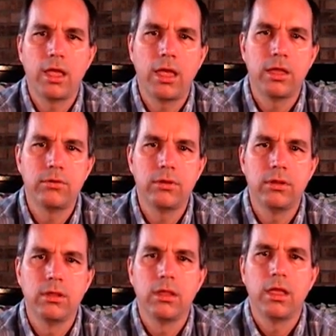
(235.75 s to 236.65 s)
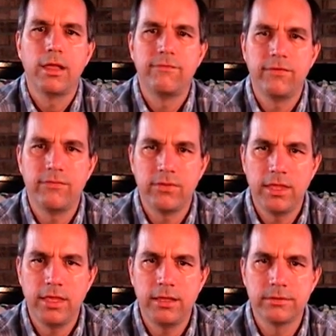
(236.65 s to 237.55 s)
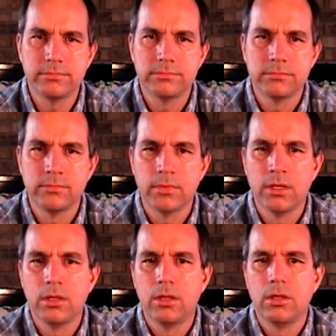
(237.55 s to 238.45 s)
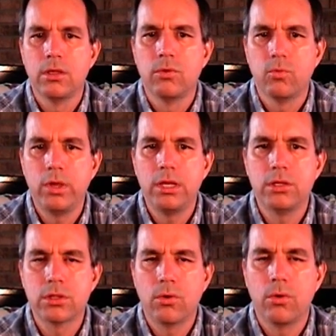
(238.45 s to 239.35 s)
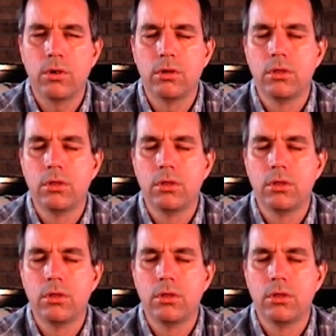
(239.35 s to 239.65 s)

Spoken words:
115. Reading score.